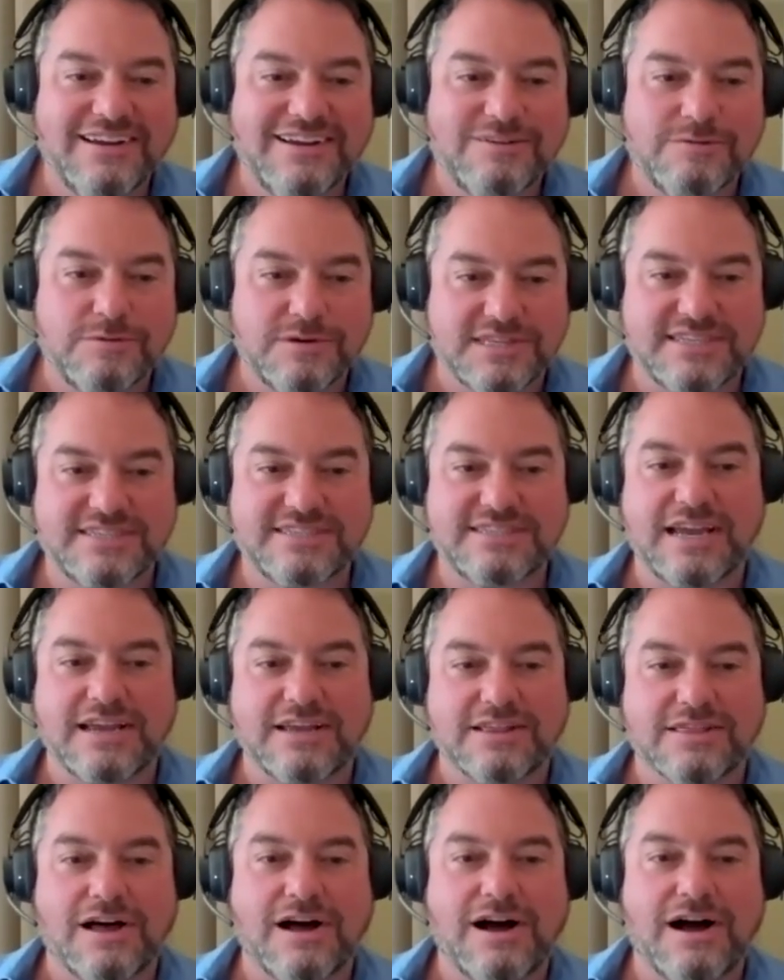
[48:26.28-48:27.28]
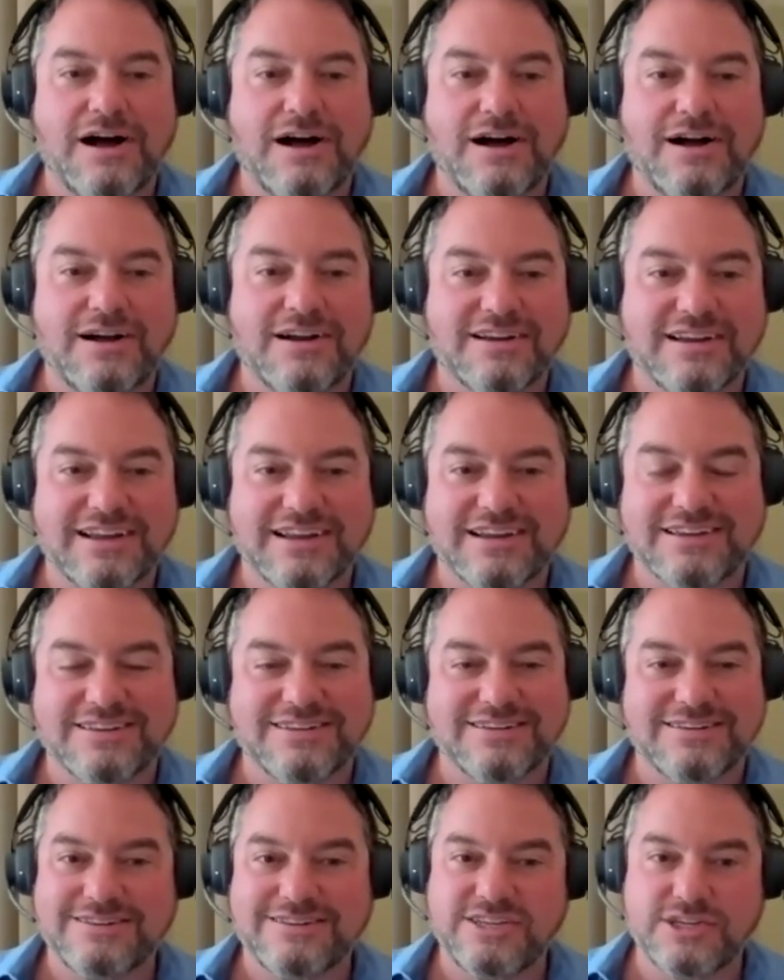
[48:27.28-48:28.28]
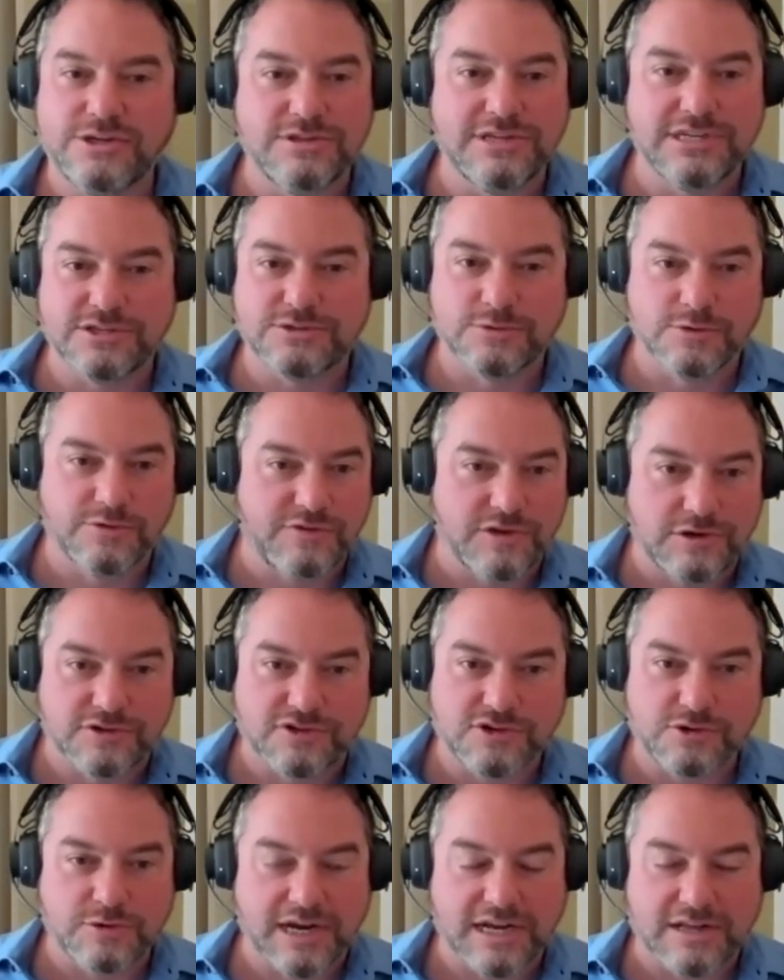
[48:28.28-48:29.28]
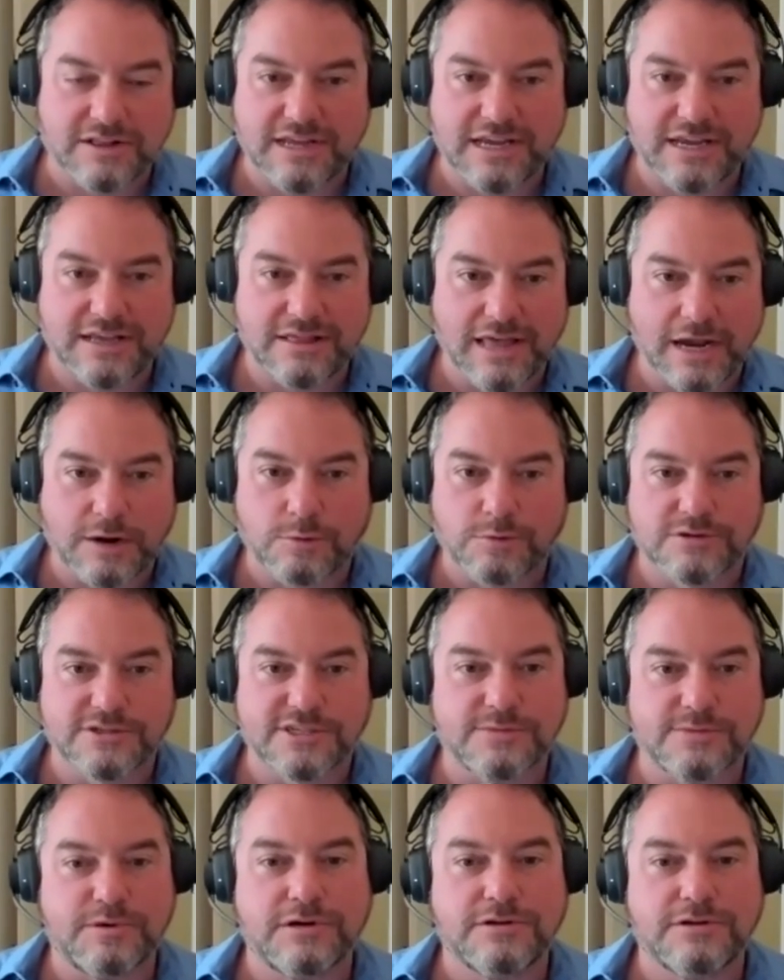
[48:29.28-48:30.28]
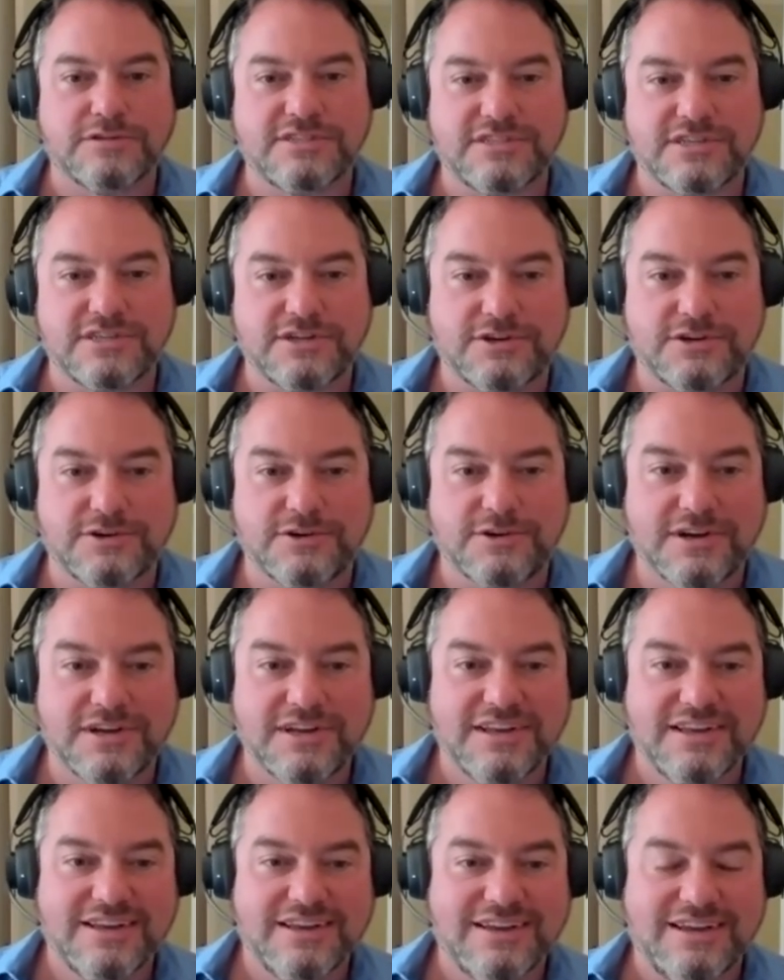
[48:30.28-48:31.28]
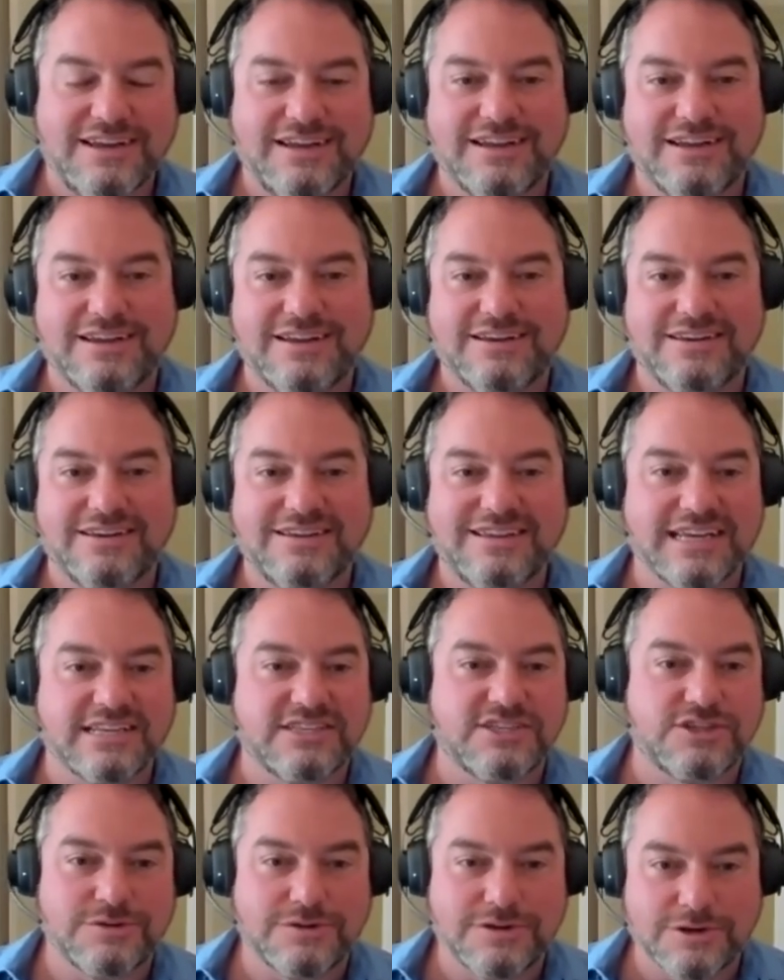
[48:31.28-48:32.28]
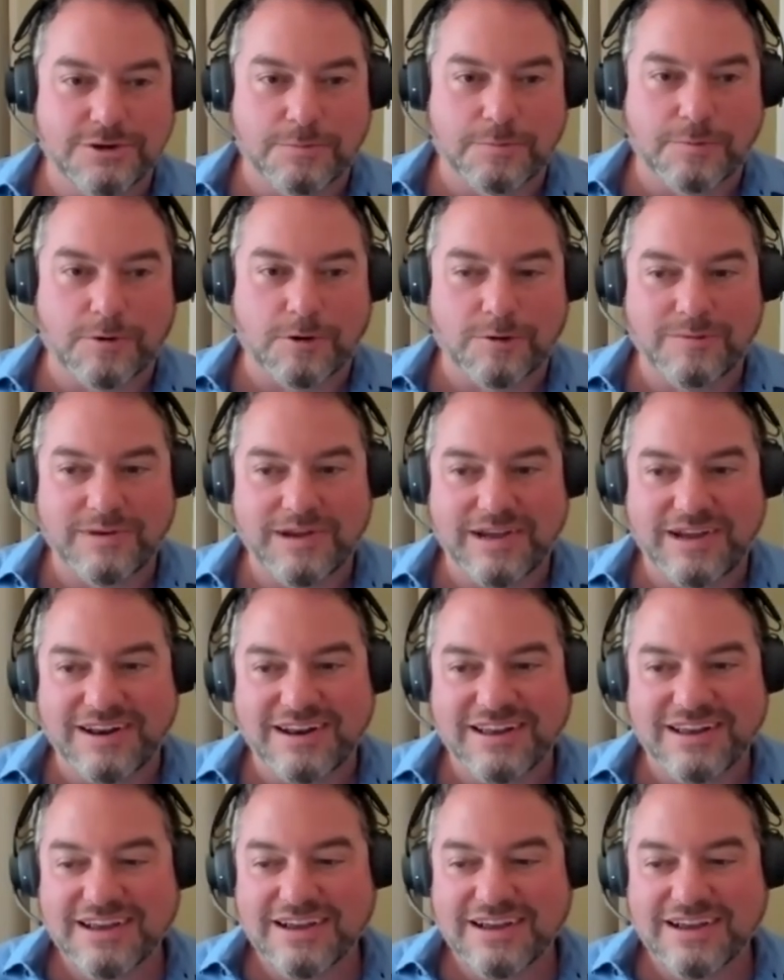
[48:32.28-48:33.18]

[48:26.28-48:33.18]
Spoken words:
with state law and do these reviews quickly like we're supposed to and get you your permit.